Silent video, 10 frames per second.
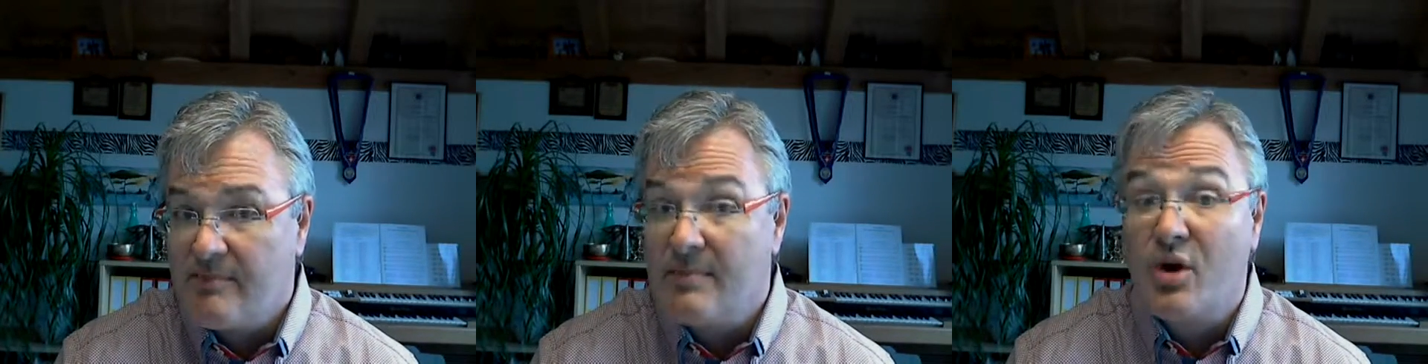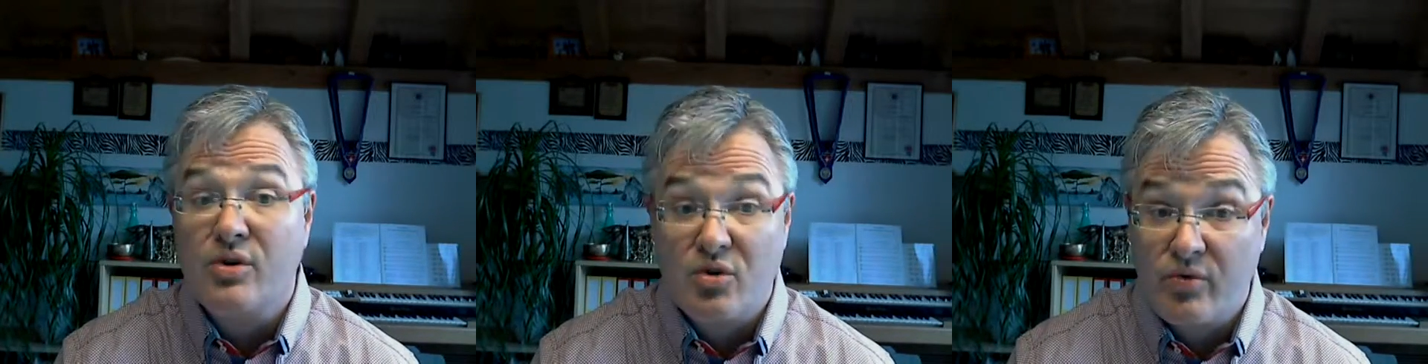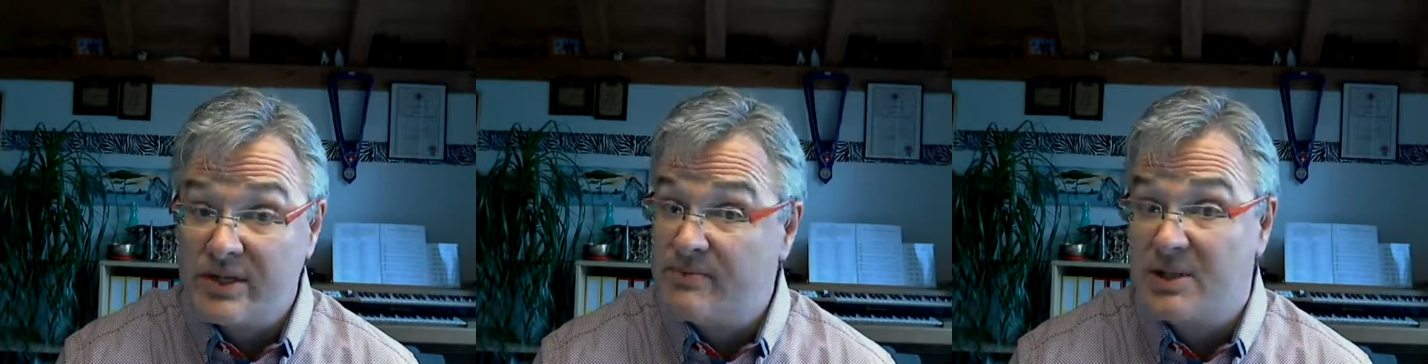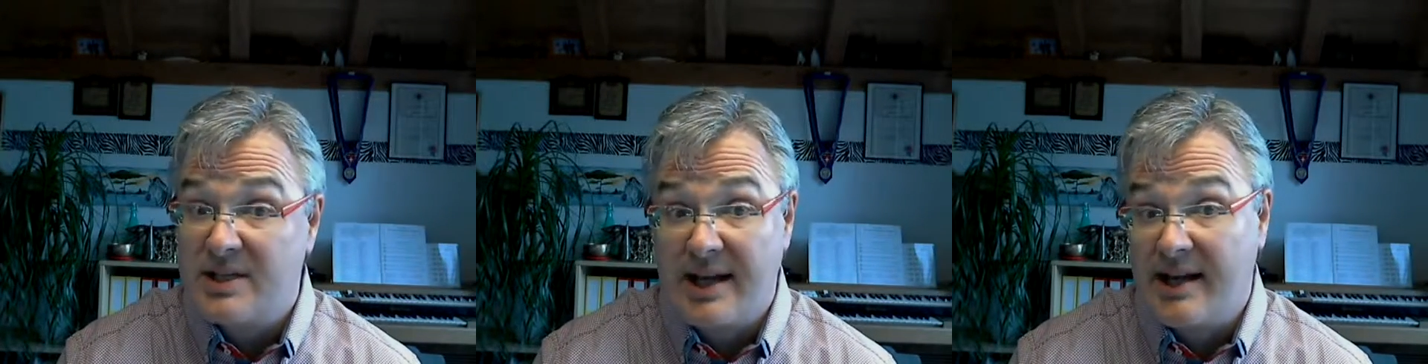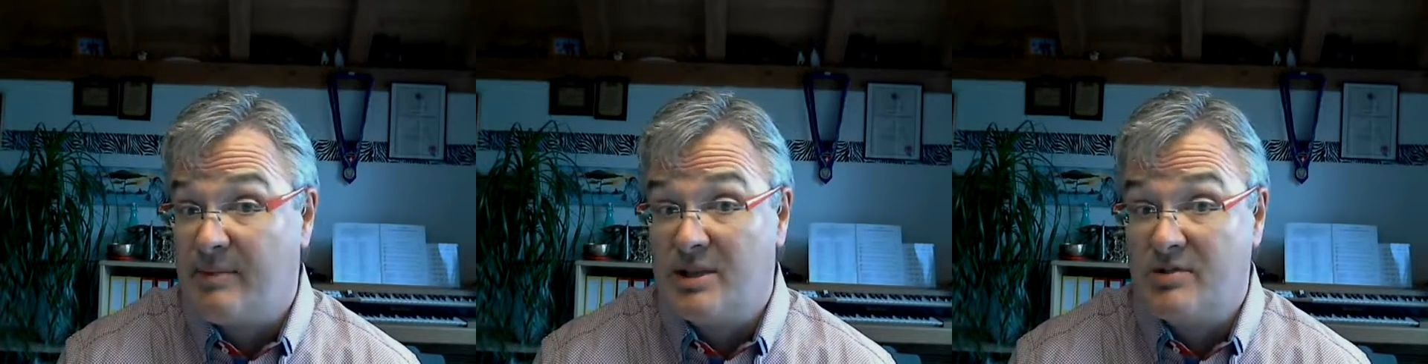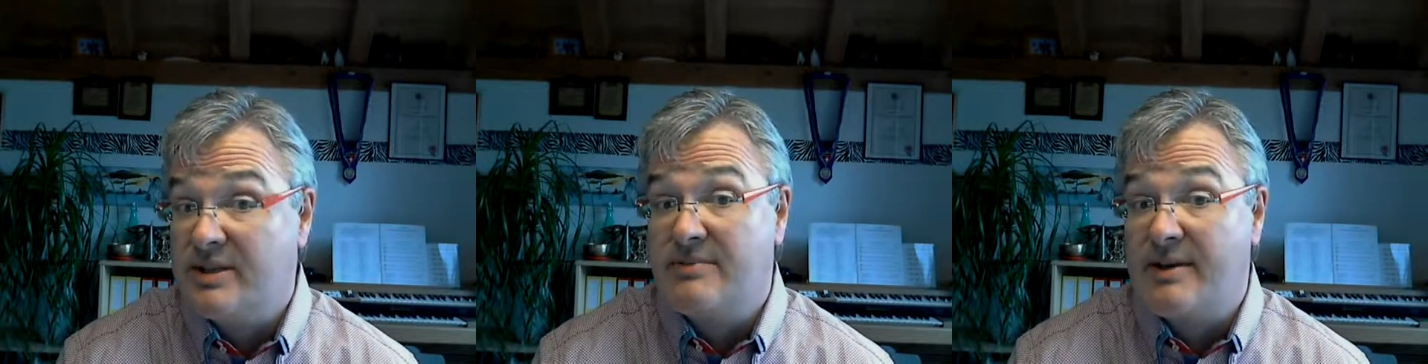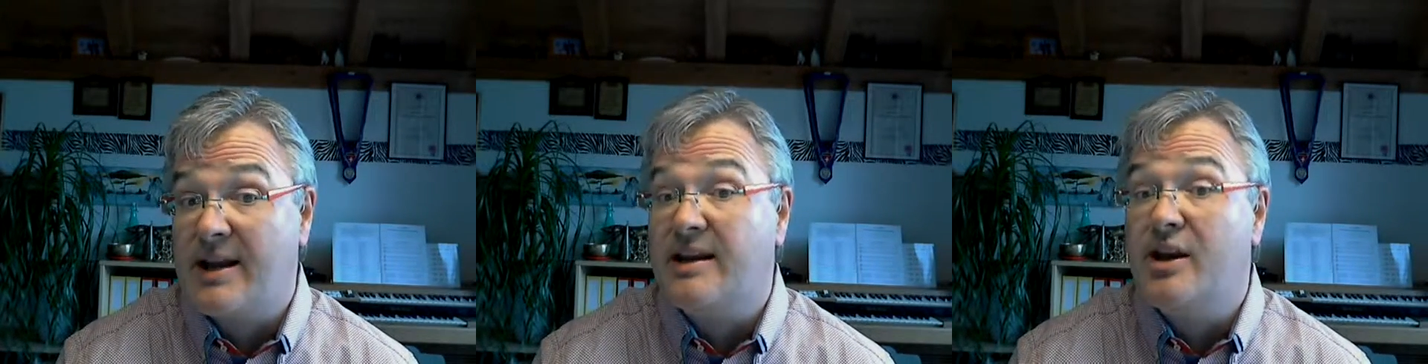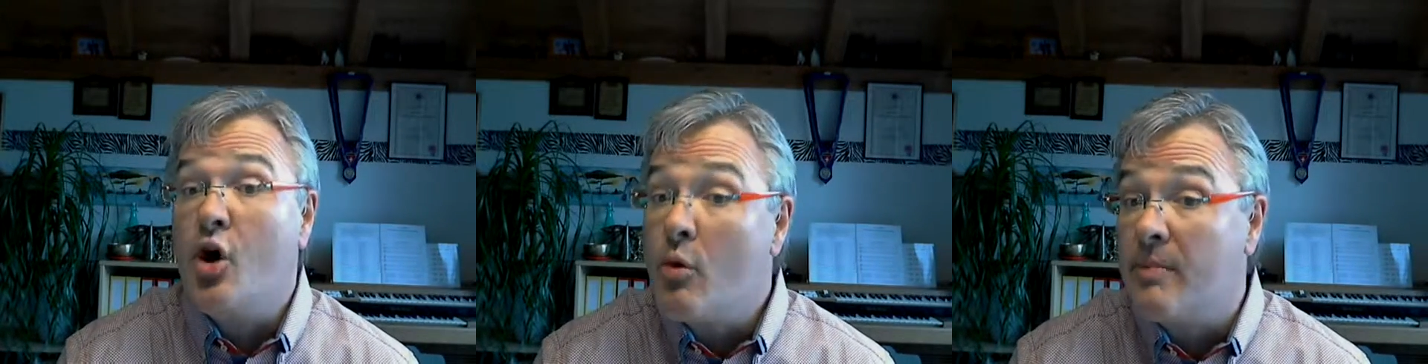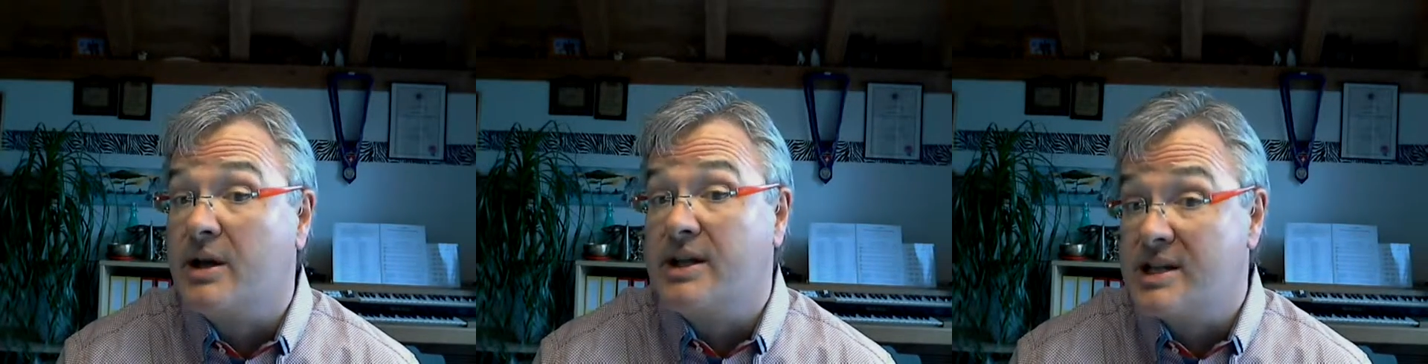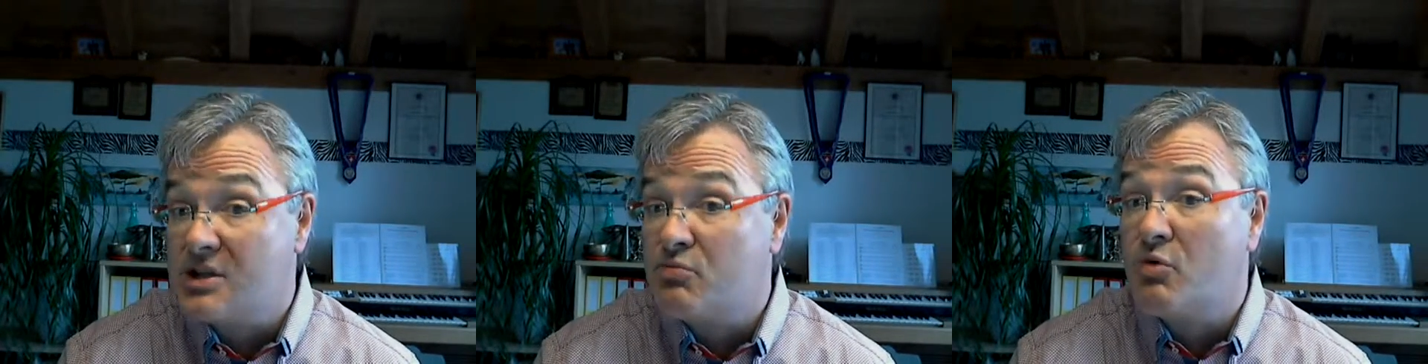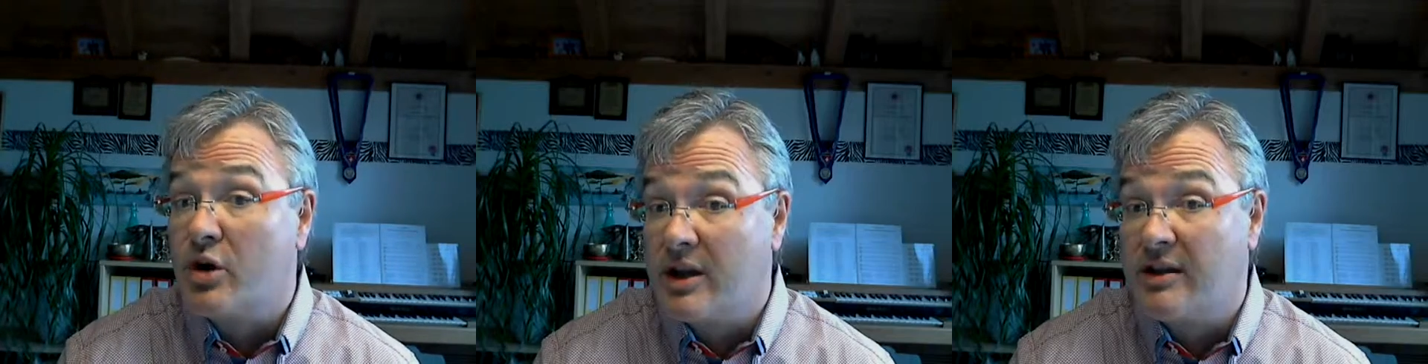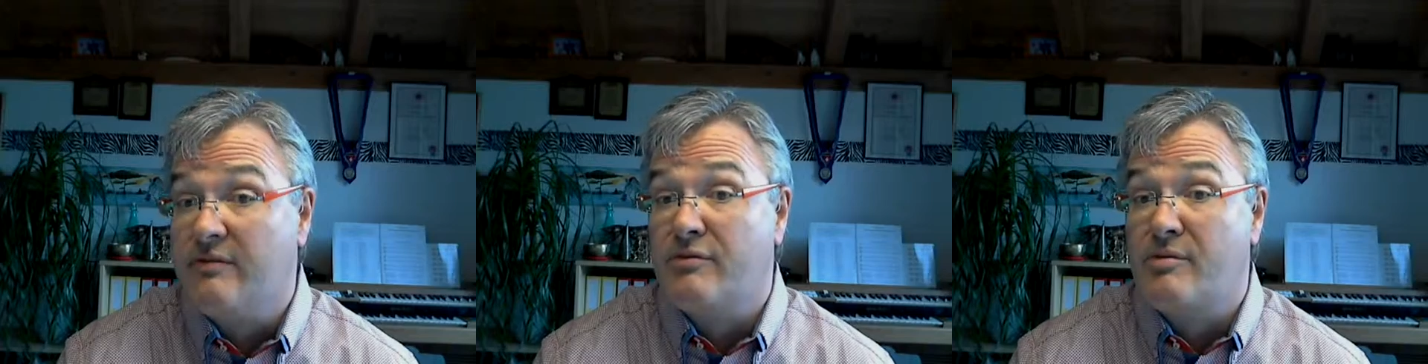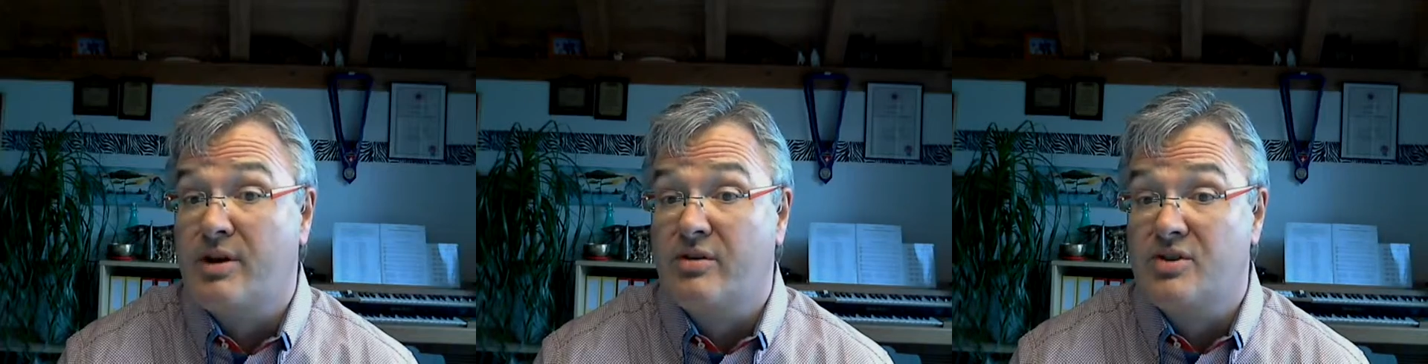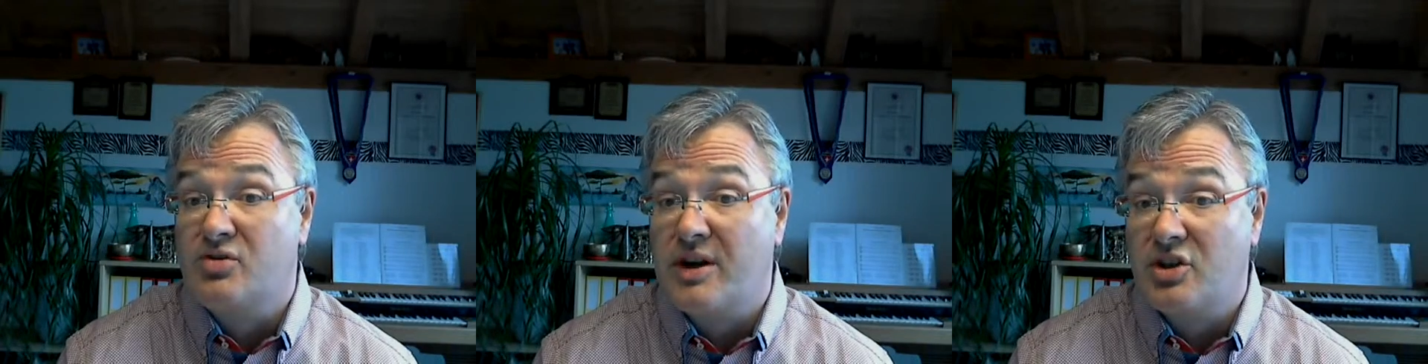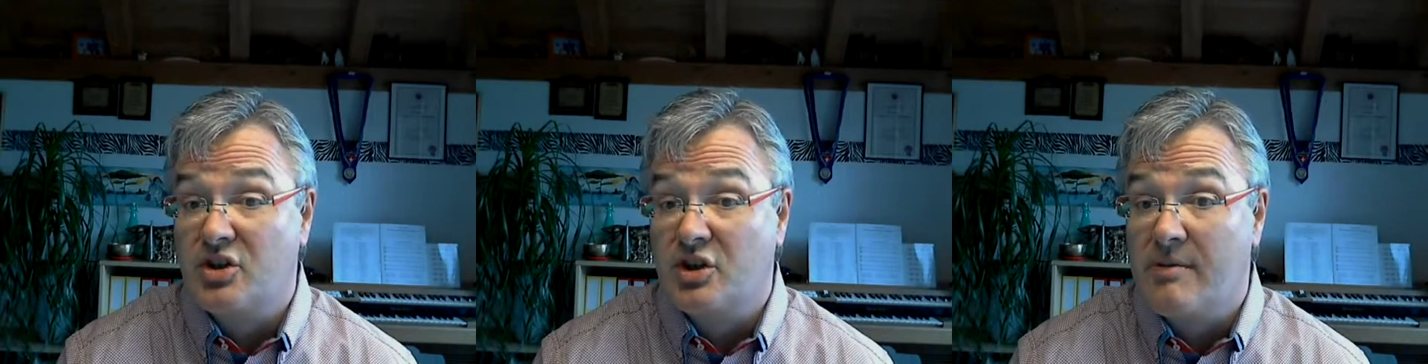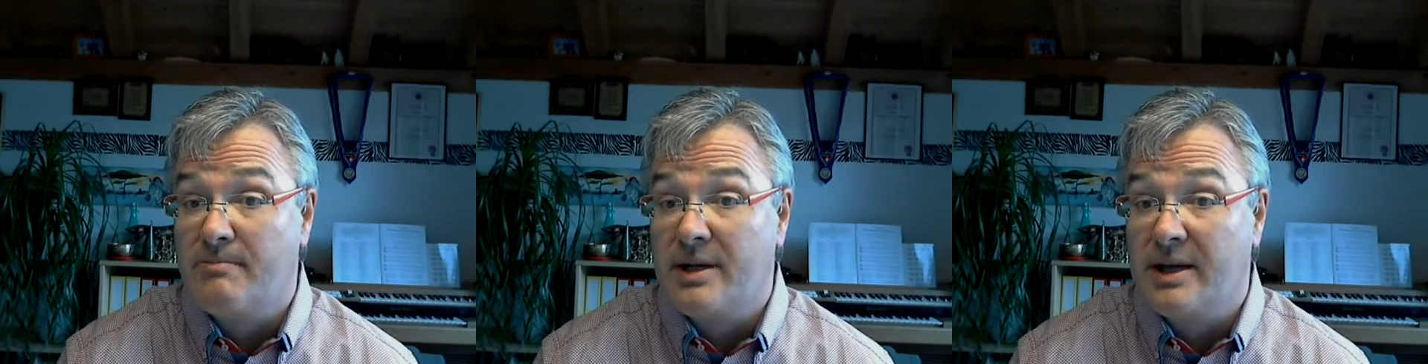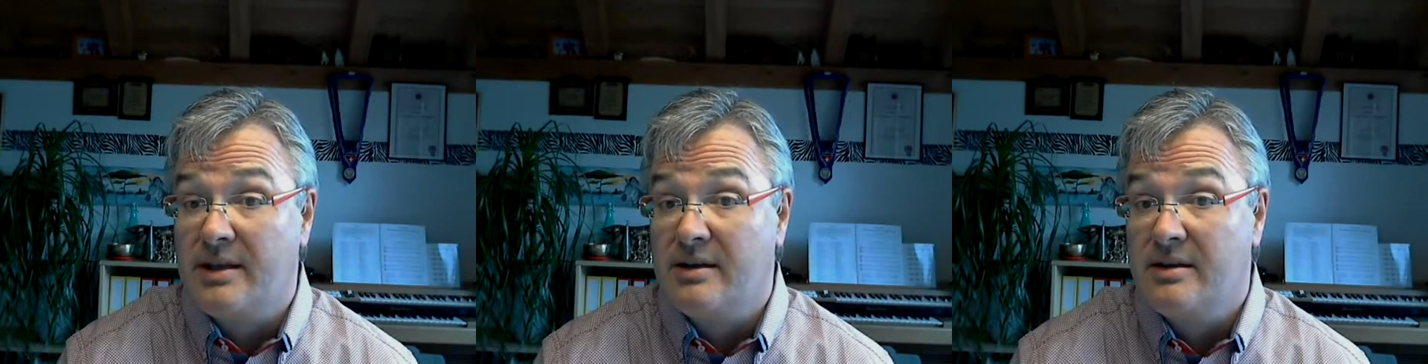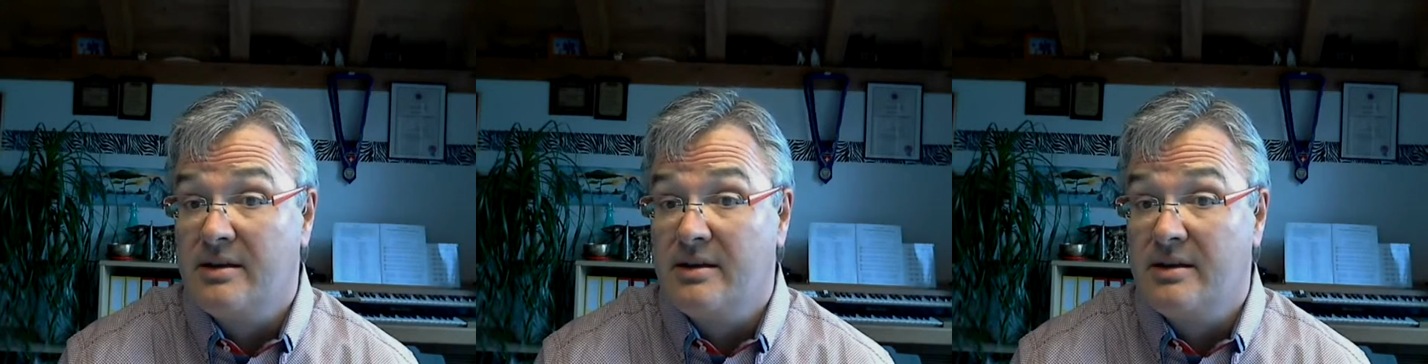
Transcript: Because Christmas time in Switzerland, nobody is working from a construction company.